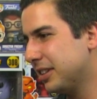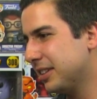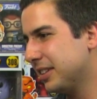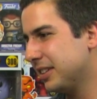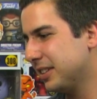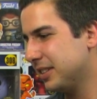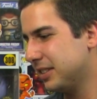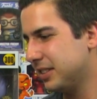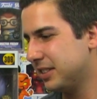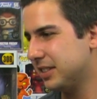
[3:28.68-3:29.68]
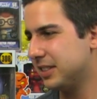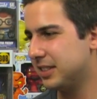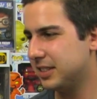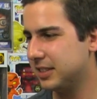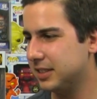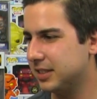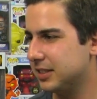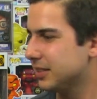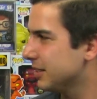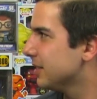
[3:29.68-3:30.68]

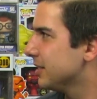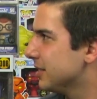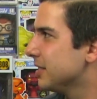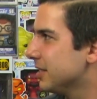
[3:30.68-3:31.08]
[no speech]